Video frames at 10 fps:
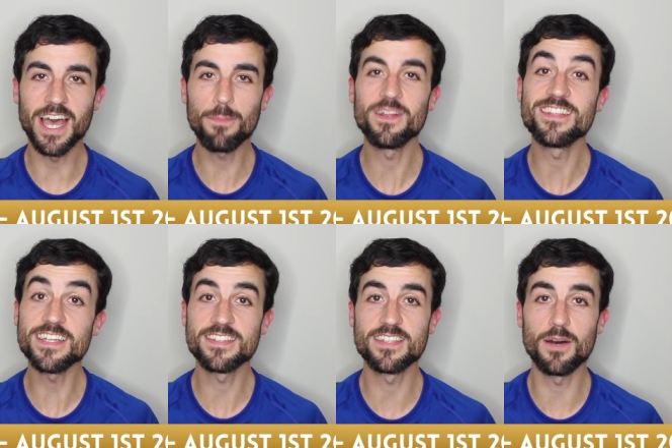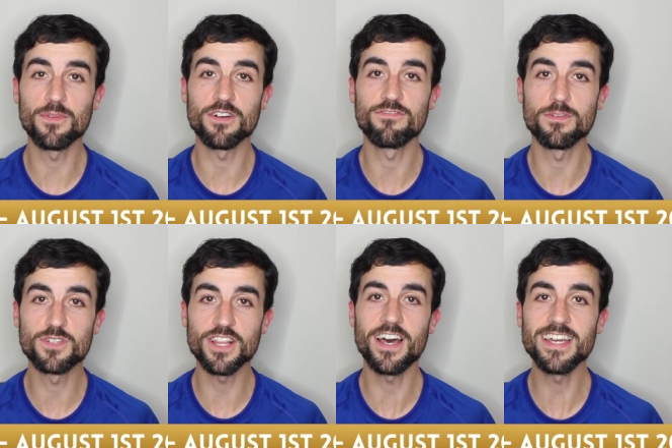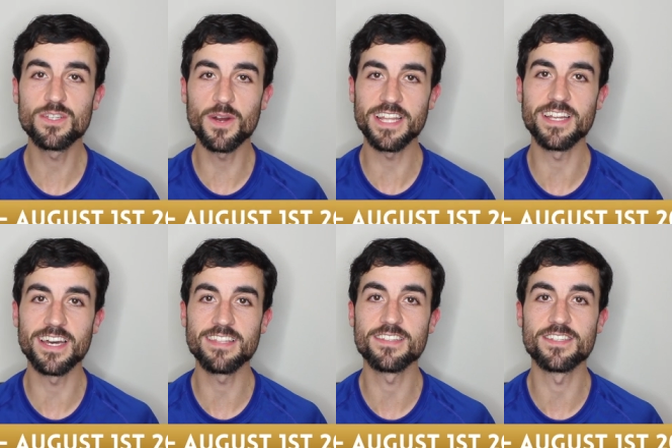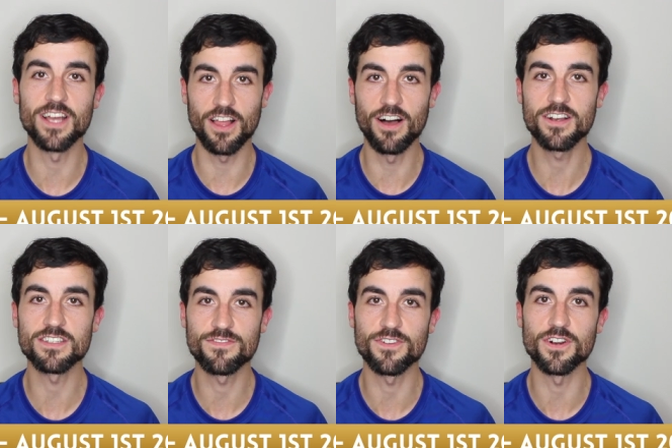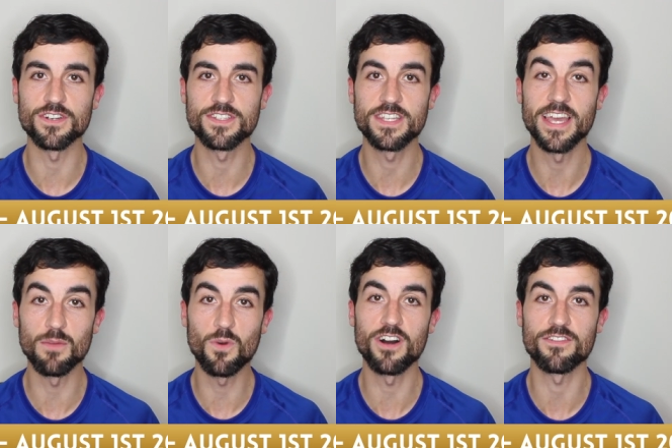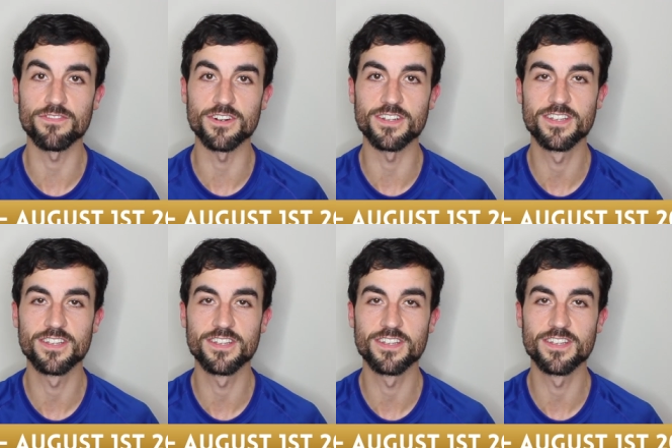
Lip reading: happening this summer from July 29th until August 1st in Waterford.